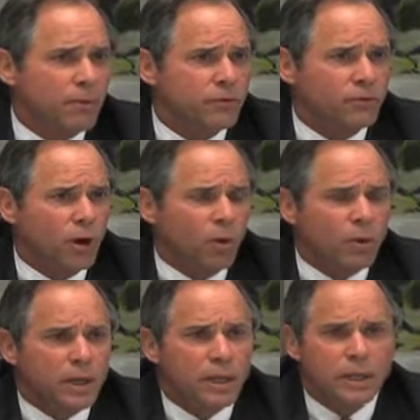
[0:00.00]
So
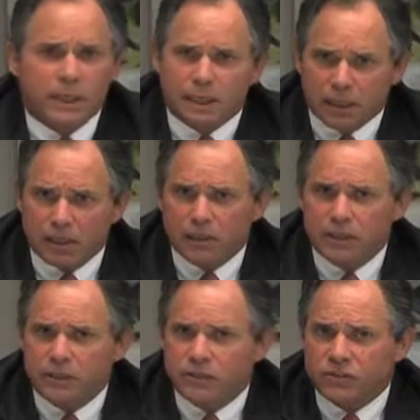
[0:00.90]
he
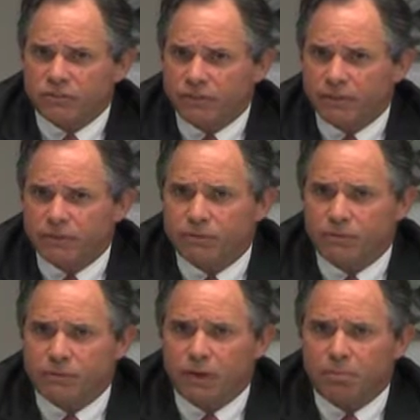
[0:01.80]
clearly is in favor
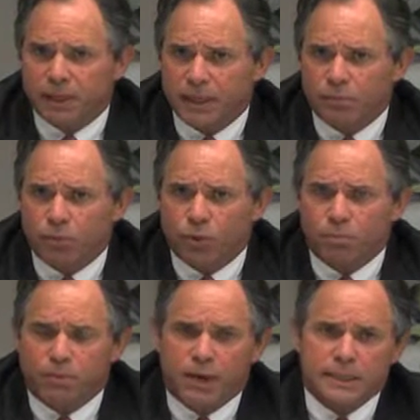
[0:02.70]
of a planning
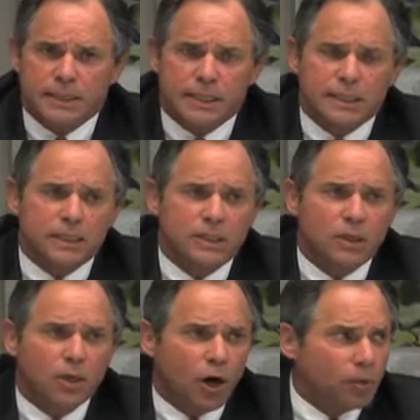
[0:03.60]
board process.
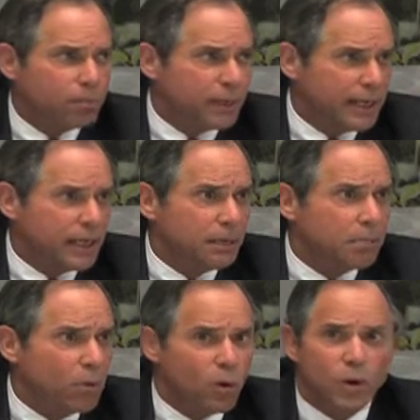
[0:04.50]
Our planning
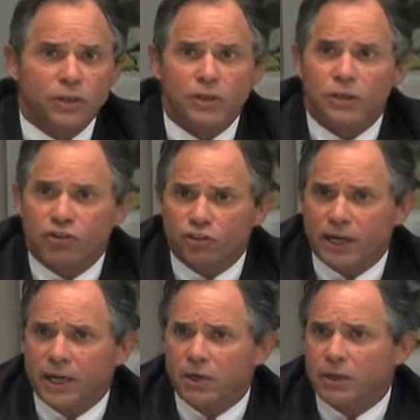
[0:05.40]
board
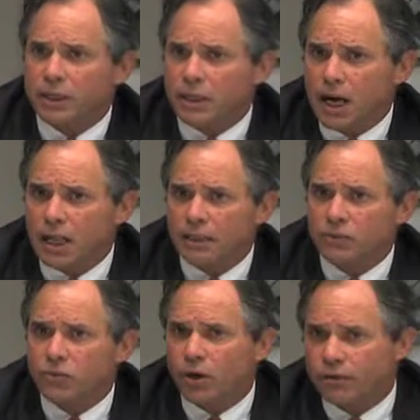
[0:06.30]
chair and
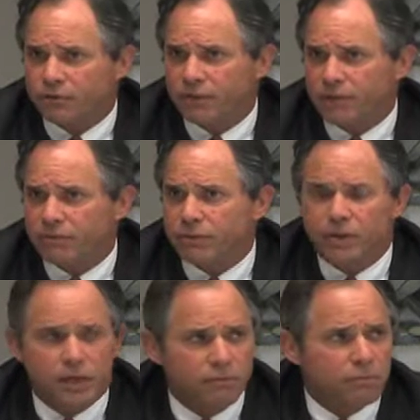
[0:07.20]
colleagues are in
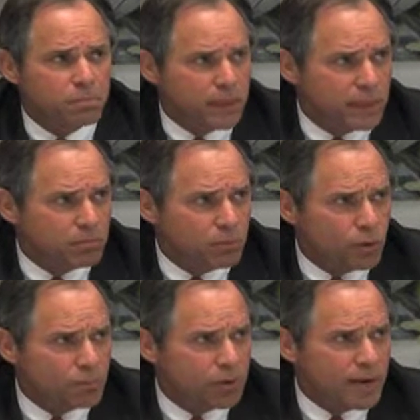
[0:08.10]
favor of the planning
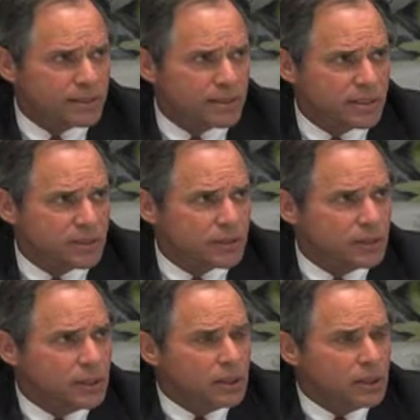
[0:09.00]
board process.